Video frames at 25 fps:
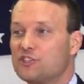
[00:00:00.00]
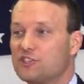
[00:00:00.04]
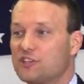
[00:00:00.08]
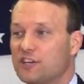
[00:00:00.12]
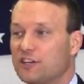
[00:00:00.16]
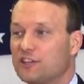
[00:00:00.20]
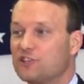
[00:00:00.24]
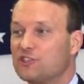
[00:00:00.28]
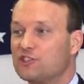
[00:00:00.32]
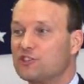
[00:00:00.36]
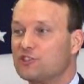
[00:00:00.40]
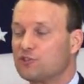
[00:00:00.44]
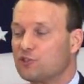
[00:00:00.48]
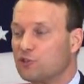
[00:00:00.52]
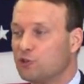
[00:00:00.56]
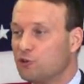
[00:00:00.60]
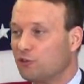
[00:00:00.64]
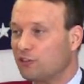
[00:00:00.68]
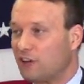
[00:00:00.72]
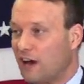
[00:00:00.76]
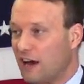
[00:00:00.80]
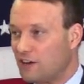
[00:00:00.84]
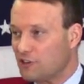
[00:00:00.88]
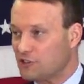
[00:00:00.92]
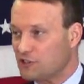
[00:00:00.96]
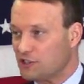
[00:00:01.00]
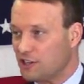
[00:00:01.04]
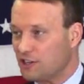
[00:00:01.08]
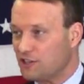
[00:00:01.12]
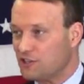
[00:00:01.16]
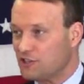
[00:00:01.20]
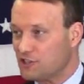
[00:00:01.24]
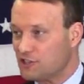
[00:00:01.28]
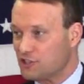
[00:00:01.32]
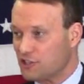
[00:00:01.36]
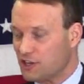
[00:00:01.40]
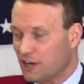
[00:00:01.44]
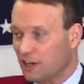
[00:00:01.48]
since
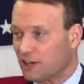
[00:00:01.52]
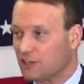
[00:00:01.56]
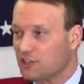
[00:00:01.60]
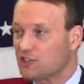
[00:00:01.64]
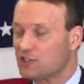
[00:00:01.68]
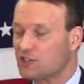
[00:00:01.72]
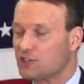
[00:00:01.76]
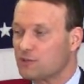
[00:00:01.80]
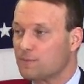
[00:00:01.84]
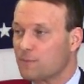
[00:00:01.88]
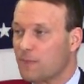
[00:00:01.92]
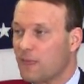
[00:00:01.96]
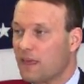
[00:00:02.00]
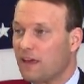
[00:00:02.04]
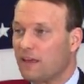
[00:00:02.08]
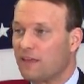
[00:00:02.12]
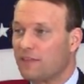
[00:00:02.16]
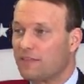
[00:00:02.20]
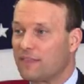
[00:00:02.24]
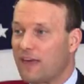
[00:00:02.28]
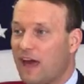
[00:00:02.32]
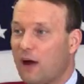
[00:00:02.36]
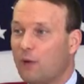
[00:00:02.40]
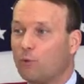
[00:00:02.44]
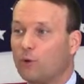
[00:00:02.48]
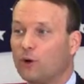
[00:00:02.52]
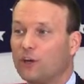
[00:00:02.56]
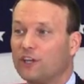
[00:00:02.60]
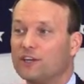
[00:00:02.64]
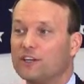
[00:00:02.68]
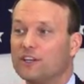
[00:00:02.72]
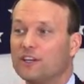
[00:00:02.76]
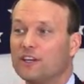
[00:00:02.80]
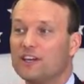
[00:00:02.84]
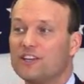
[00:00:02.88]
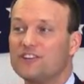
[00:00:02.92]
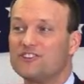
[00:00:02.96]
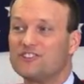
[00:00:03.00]
2006 that
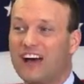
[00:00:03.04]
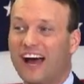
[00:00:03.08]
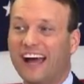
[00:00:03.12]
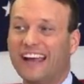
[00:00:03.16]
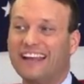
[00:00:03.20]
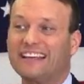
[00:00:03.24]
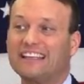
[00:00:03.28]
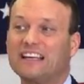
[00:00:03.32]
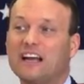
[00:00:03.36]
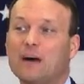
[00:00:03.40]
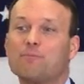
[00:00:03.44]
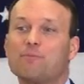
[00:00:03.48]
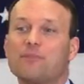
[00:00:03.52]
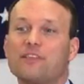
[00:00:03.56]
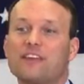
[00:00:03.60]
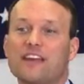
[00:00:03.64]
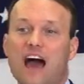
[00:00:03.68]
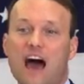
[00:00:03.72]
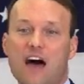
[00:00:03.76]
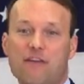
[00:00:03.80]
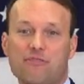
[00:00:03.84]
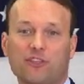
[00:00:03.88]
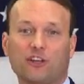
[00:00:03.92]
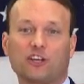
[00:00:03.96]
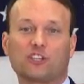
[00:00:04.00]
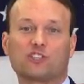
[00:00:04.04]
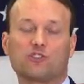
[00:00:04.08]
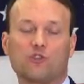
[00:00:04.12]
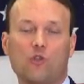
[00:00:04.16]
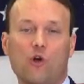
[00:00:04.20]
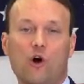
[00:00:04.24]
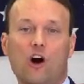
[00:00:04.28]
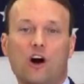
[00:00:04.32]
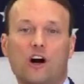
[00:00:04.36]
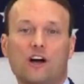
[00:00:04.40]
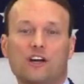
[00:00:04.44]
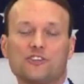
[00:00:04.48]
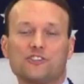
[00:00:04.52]
would tighten up the ethics
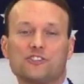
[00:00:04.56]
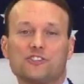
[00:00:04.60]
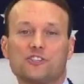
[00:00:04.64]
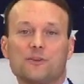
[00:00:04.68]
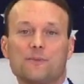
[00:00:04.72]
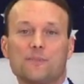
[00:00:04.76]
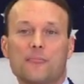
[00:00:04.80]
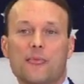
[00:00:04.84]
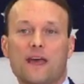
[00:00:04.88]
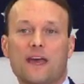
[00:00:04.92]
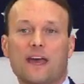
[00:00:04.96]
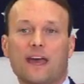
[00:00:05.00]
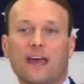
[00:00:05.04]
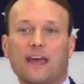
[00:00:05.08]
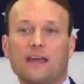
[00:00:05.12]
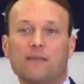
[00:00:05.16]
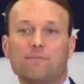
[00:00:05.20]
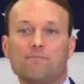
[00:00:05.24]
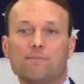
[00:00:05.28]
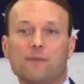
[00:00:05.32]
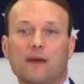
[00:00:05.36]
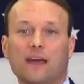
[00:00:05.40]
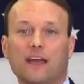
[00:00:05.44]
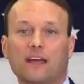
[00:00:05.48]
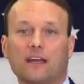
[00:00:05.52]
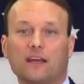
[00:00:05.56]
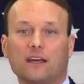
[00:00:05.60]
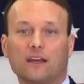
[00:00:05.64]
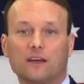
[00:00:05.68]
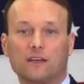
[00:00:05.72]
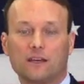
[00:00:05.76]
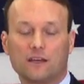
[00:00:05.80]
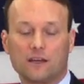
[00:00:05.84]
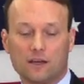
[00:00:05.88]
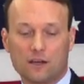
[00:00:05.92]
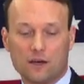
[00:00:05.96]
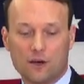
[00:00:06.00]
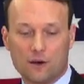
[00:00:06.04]
laws and
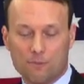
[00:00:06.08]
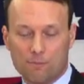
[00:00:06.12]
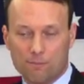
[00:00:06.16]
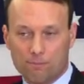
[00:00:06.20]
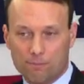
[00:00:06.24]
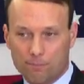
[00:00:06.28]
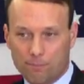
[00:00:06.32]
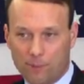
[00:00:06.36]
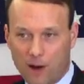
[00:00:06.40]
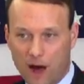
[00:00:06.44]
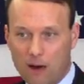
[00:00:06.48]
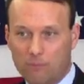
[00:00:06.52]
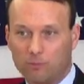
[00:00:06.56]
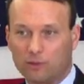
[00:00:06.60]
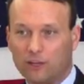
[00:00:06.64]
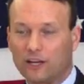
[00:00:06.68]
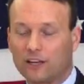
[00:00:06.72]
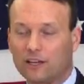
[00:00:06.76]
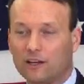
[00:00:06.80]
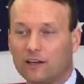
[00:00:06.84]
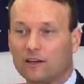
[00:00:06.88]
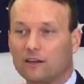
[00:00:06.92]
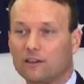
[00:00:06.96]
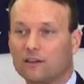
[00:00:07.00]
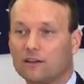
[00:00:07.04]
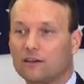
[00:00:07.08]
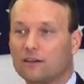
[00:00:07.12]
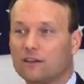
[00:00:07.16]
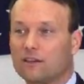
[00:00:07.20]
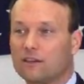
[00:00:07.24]
make public